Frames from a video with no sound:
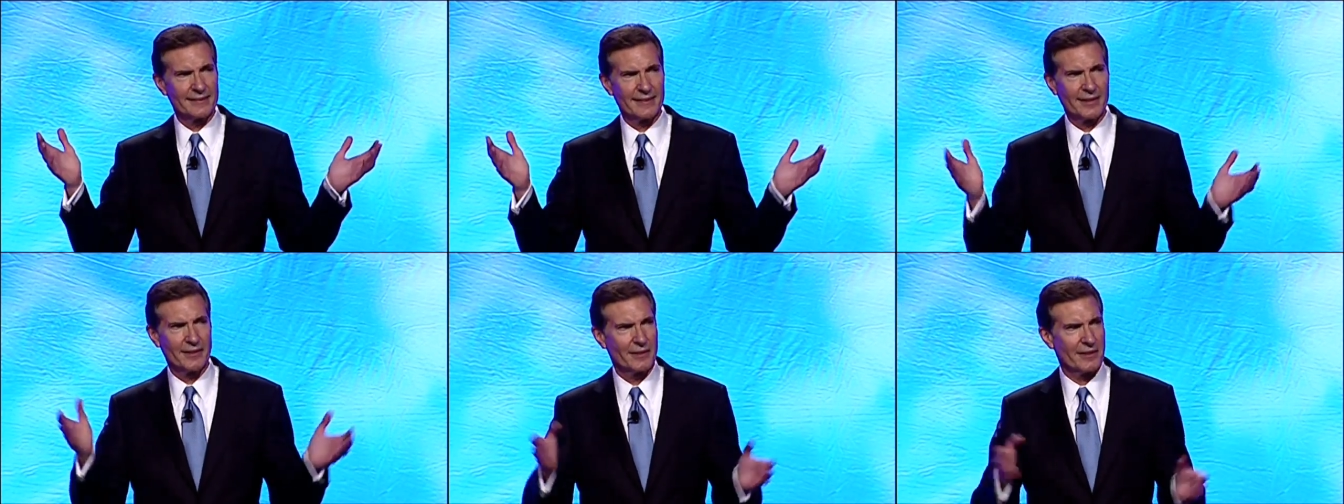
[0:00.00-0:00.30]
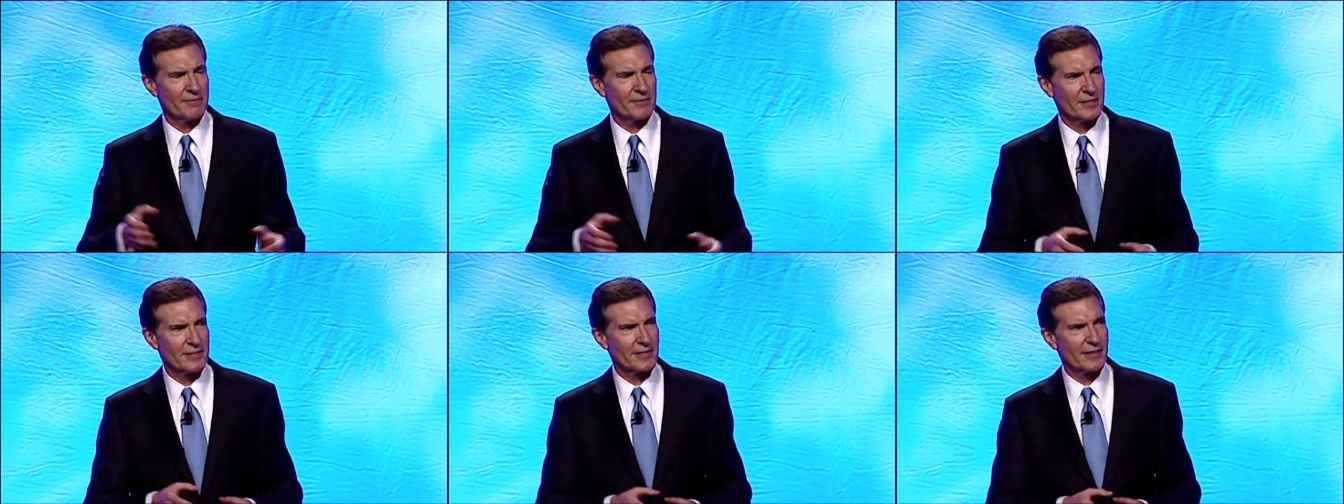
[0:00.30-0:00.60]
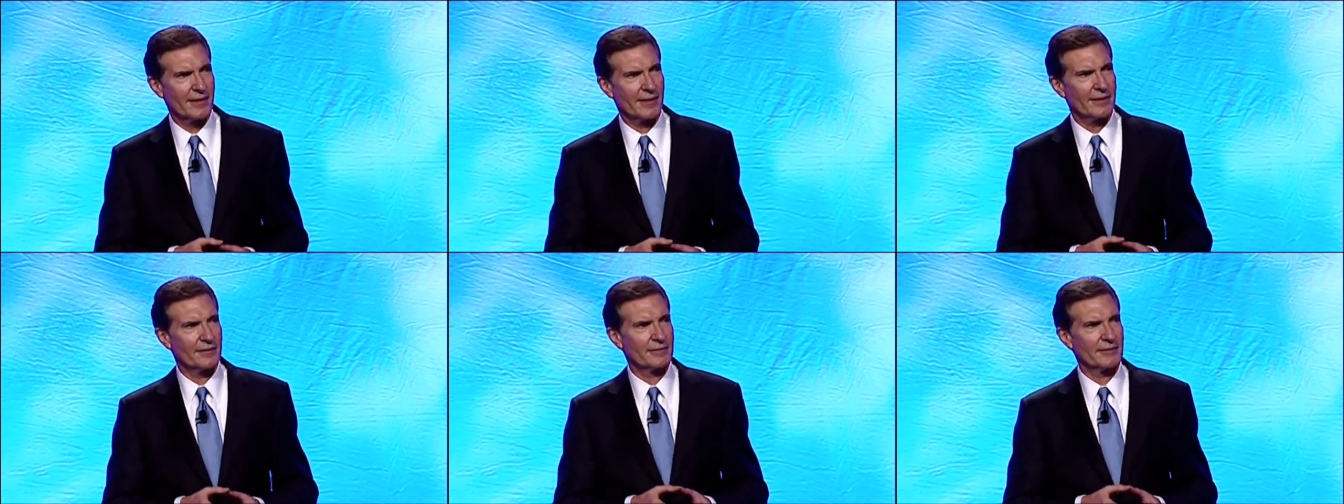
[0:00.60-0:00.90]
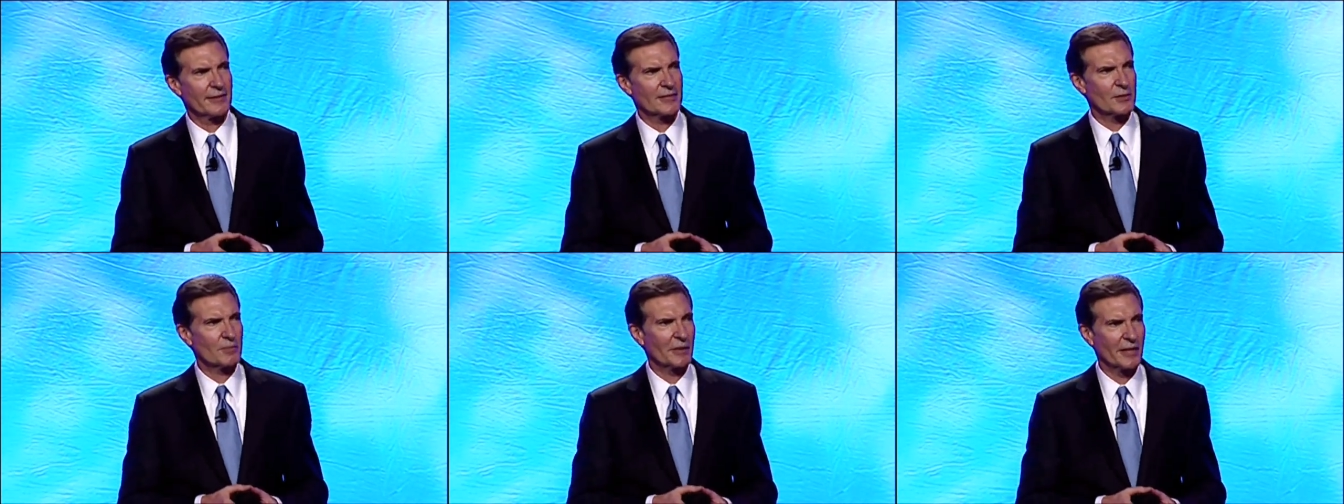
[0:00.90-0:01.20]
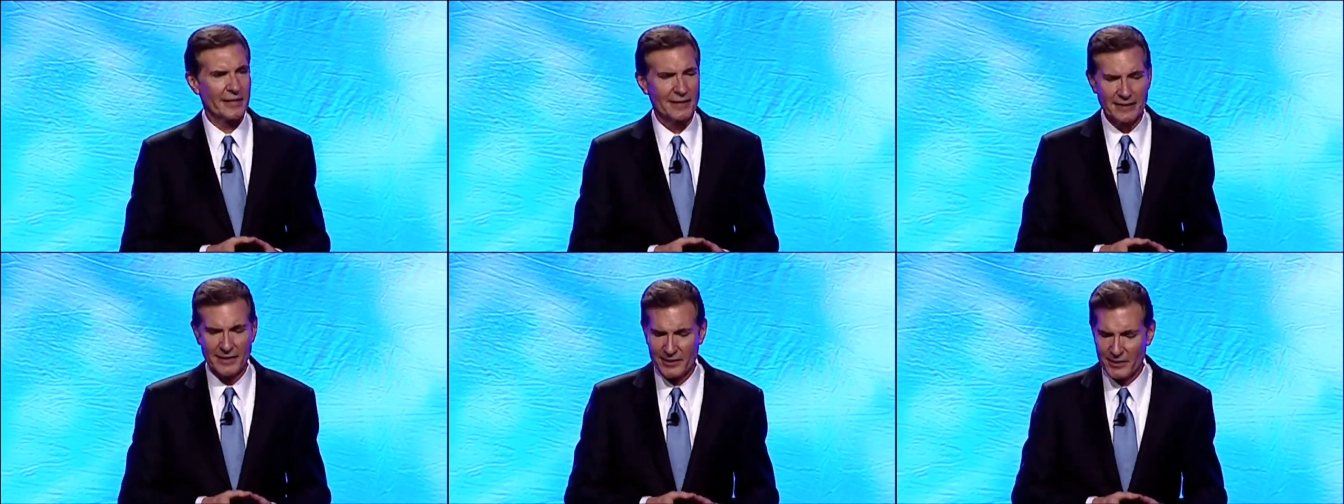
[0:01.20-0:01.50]
I've just kind of
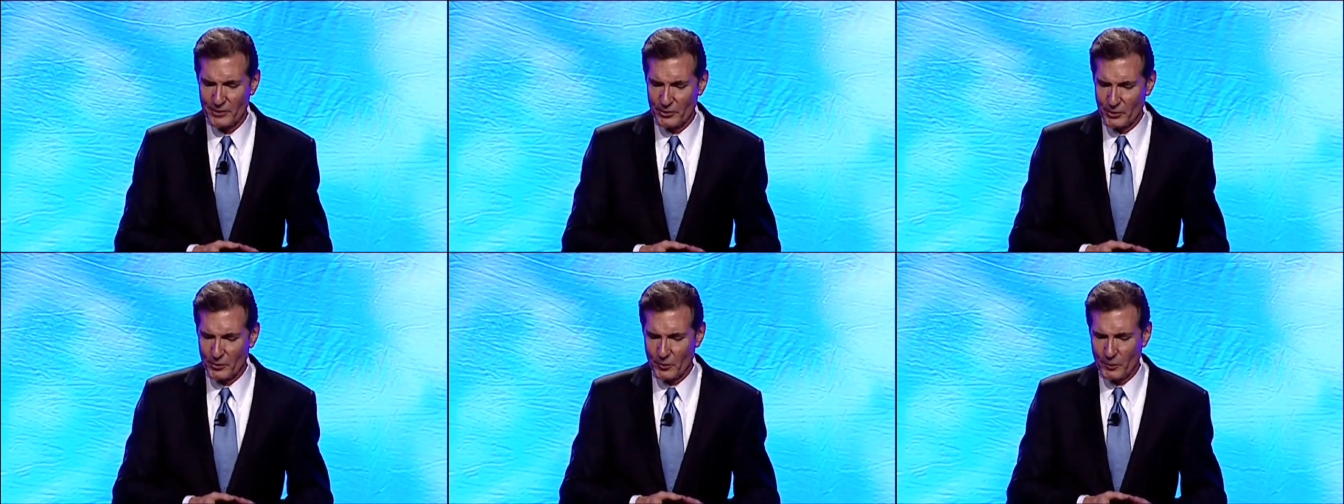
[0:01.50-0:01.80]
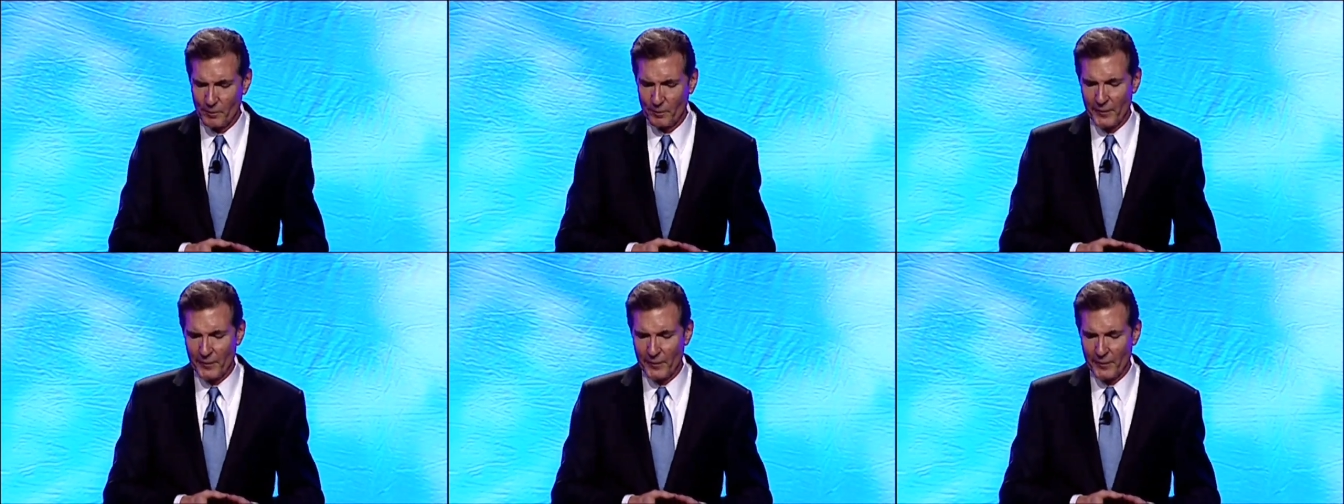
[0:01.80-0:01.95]
explained to you.